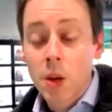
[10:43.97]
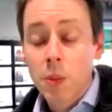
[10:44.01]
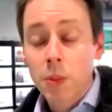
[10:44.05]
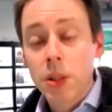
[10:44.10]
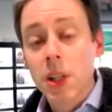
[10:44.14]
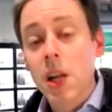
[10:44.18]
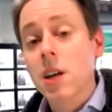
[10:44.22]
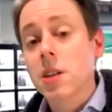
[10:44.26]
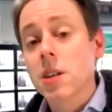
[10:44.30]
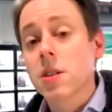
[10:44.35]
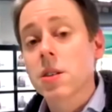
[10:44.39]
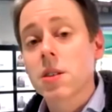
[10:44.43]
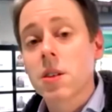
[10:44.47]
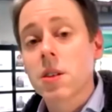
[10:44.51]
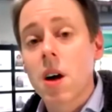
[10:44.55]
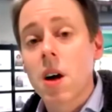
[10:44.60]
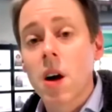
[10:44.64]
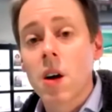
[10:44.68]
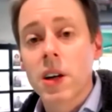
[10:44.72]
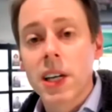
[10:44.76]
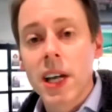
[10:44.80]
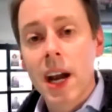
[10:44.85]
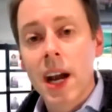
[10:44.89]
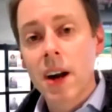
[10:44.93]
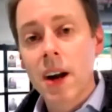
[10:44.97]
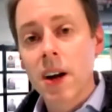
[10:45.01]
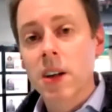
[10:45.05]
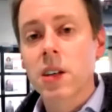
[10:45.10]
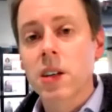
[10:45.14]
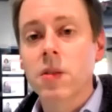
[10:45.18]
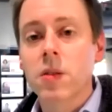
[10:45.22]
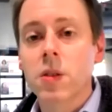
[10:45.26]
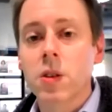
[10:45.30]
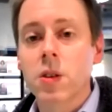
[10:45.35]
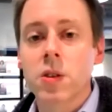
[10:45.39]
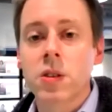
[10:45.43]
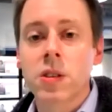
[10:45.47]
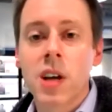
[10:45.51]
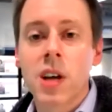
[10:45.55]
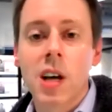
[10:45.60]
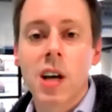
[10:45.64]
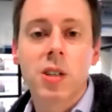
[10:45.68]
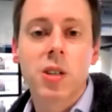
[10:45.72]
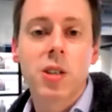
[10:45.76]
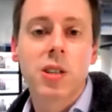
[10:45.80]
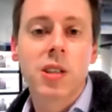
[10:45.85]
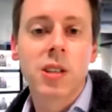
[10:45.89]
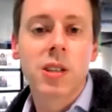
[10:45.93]
Plus, our caregivers are
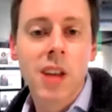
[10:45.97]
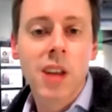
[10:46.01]
not just the